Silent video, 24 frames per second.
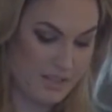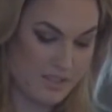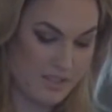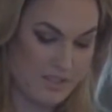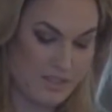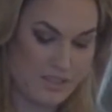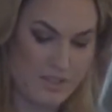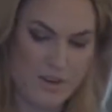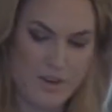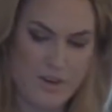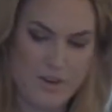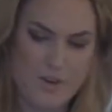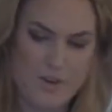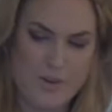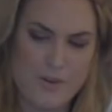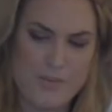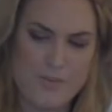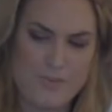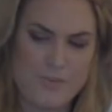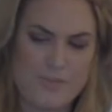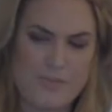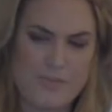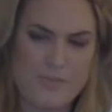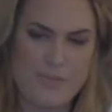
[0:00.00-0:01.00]

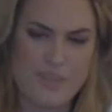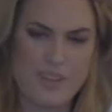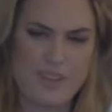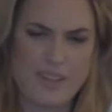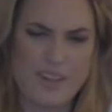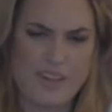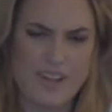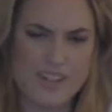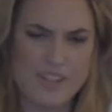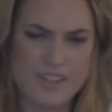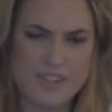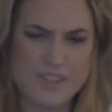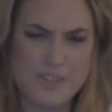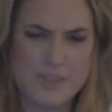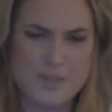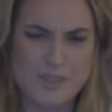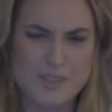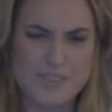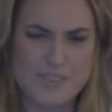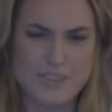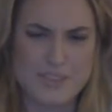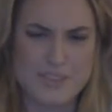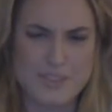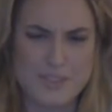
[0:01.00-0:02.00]
So I also
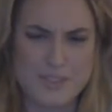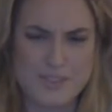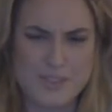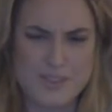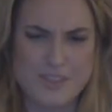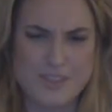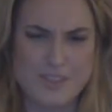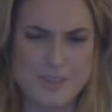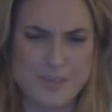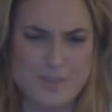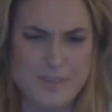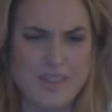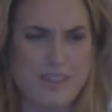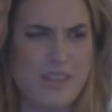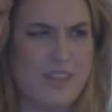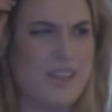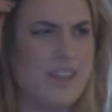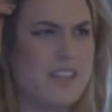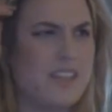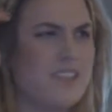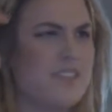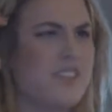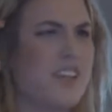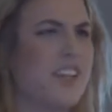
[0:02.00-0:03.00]
was introduced to
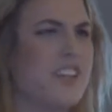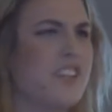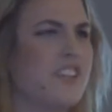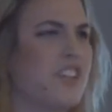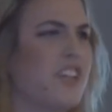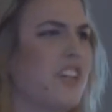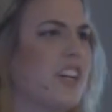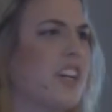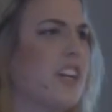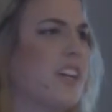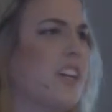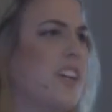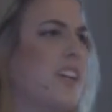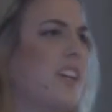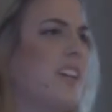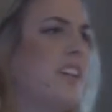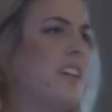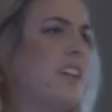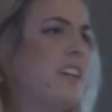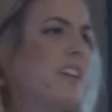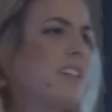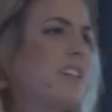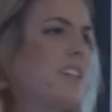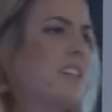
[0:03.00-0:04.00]
Matthias Weischer.
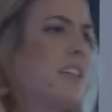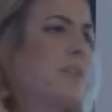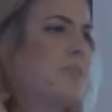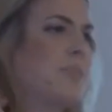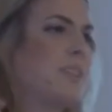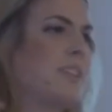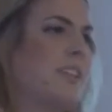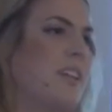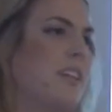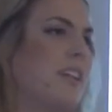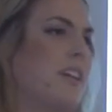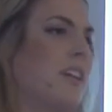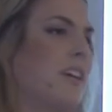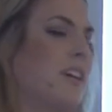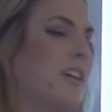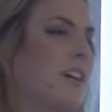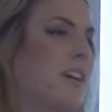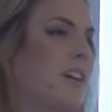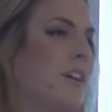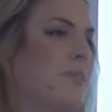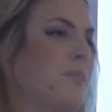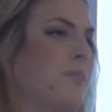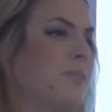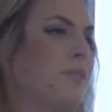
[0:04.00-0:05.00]
He's a Leipzig
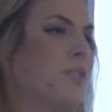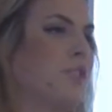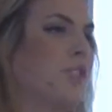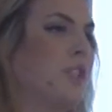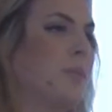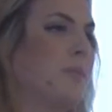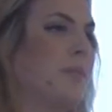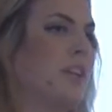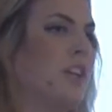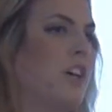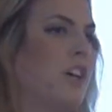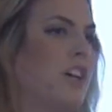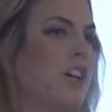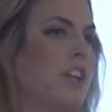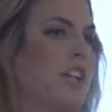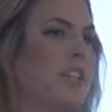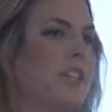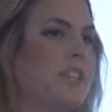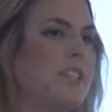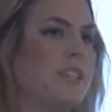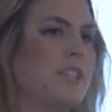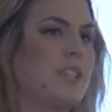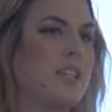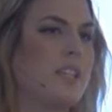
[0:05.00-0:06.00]
um, German
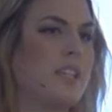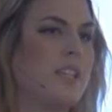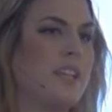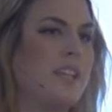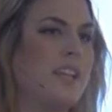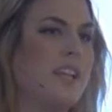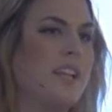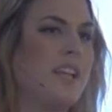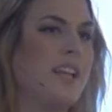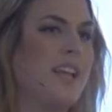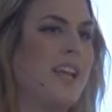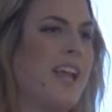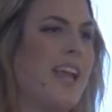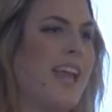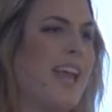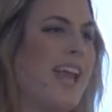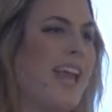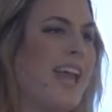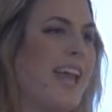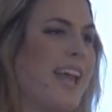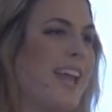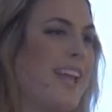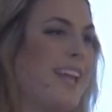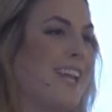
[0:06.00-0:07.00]
artist.
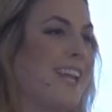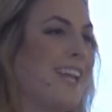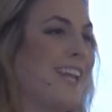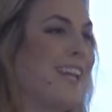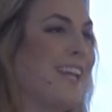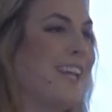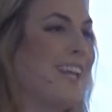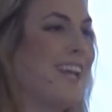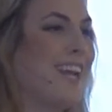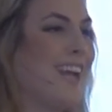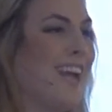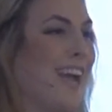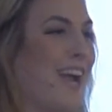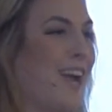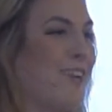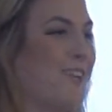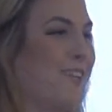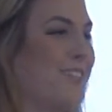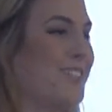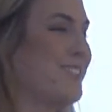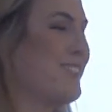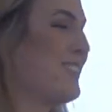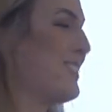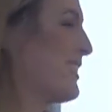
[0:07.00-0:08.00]
And I
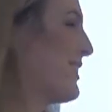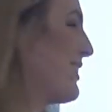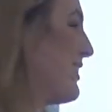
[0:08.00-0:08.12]
was